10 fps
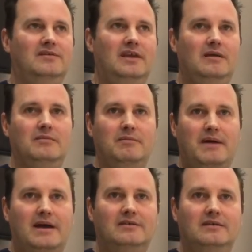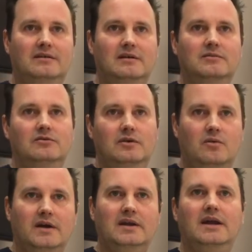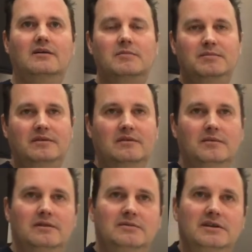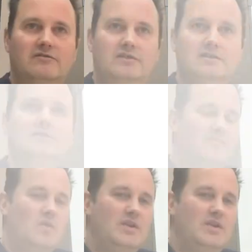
same capacity as i'm doing quite now it might be something a little bit different well,